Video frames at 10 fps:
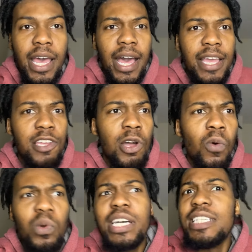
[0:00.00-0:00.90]
you
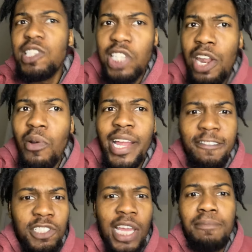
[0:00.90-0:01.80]
know, considering if
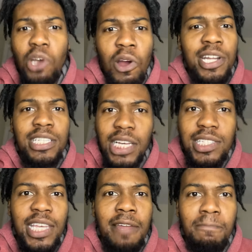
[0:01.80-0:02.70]
James Harden does
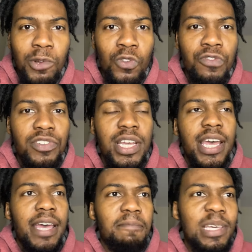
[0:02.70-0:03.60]
get moved,
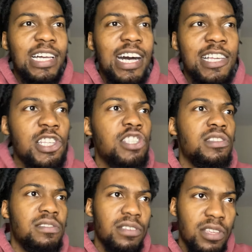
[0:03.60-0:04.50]

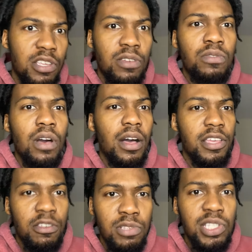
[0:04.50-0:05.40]
because
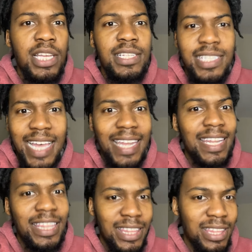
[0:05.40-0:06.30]
Houston said
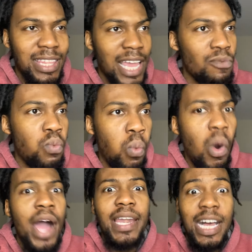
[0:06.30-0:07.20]
that they
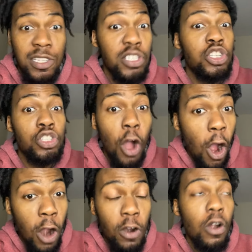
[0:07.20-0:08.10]
want a
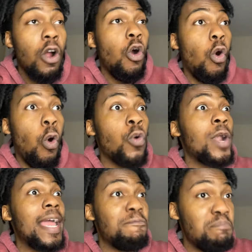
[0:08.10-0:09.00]
star or
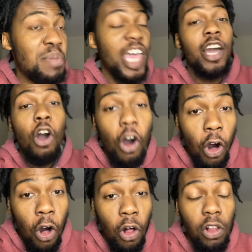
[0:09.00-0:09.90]
a big
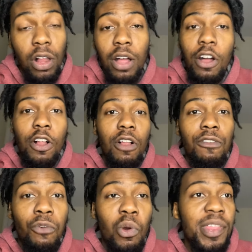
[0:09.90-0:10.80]
haul
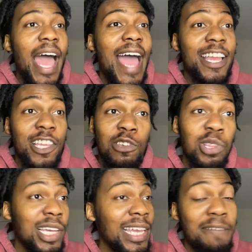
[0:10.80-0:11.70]
for that, you're
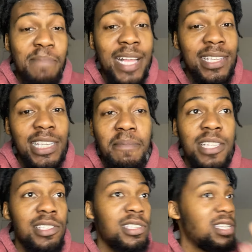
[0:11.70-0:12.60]
looking at Ben
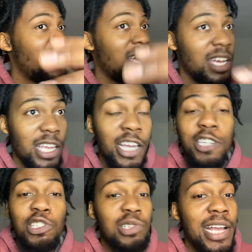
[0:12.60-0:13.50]
Simmons you're going to
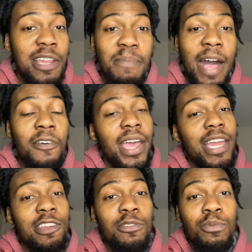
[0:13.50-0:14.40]
trade him out
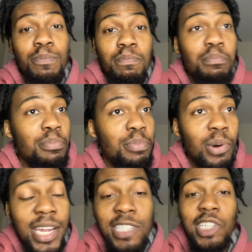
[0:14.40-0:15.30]
and you
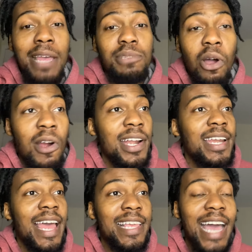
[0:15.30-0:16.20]
put in James Harden
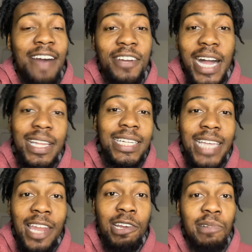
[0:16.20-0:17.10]
and you have a guy like
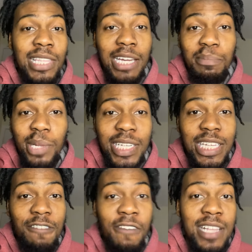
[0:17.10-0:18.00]
Danny Green that can play
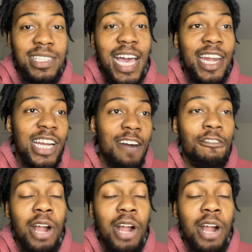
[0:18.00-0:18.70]
defense, kind of cover